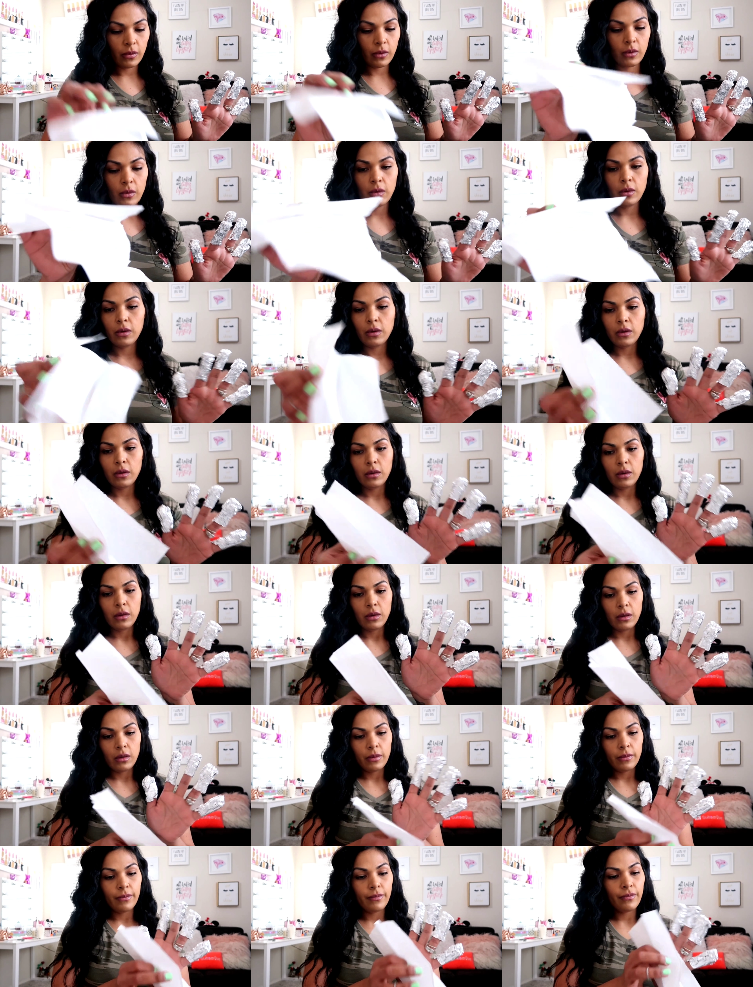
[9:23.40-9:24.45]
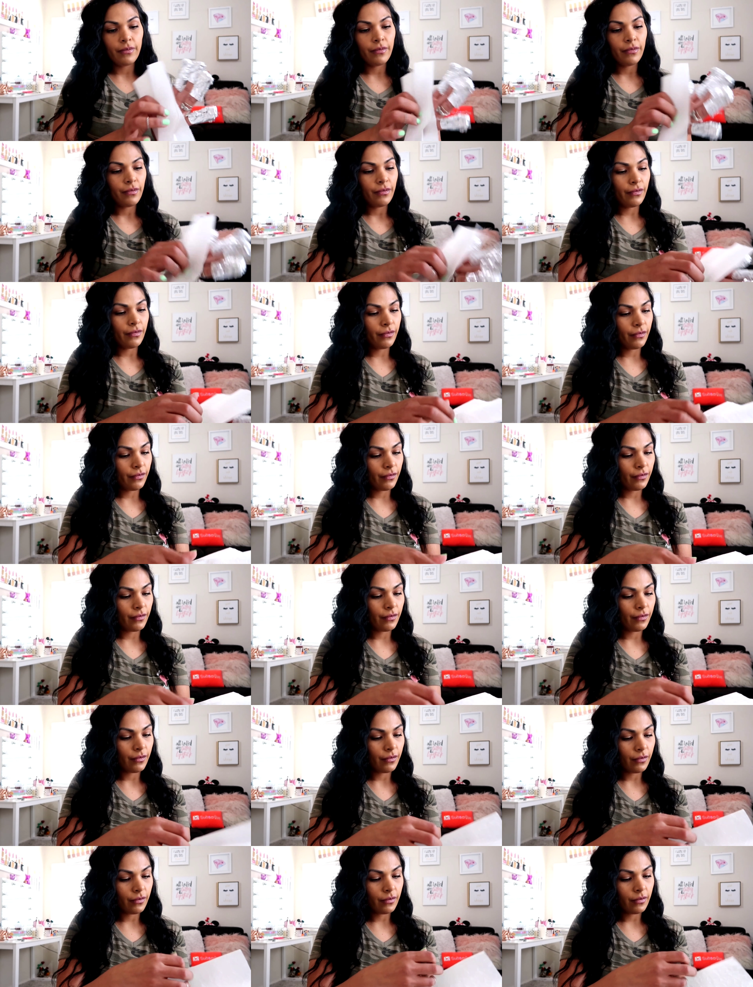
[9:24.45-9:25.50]

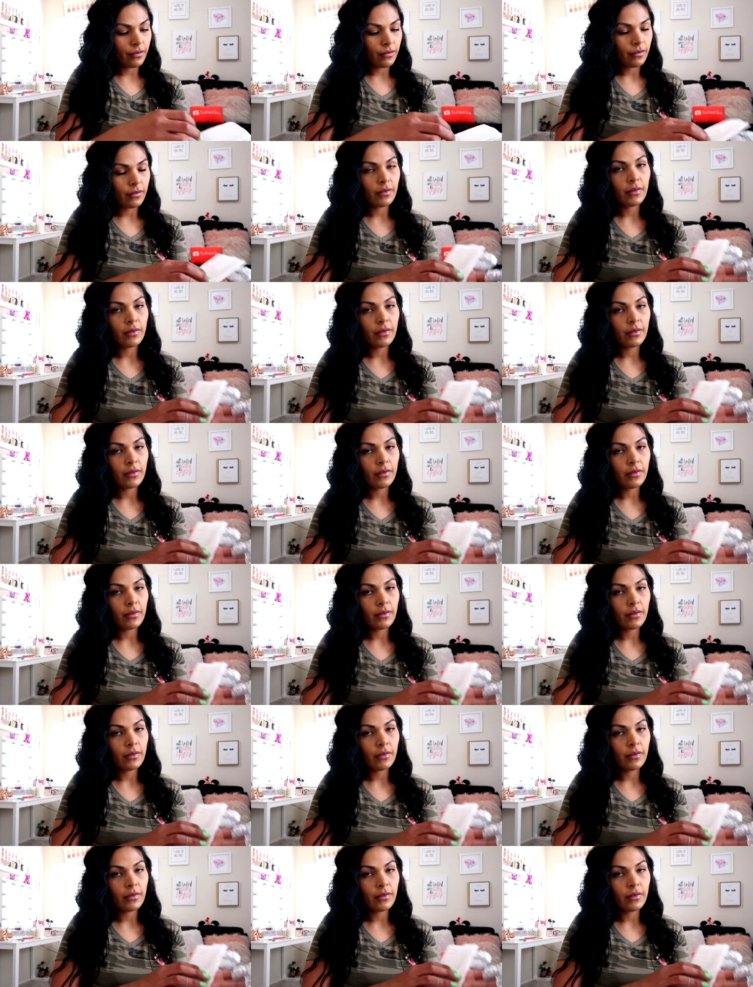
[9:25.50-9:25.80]
(no one is talking)